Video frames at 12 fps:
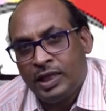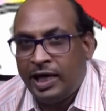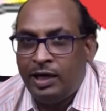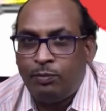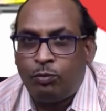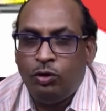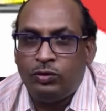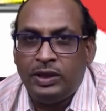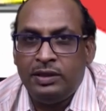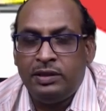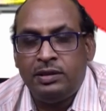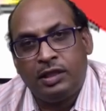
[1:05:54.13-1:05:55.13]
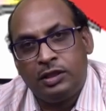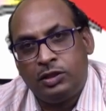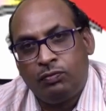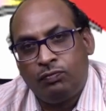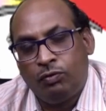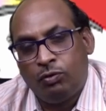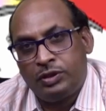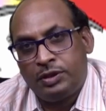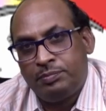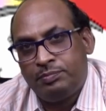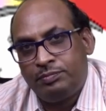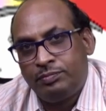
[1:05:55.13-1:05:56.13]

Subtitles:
and producing the thrust force.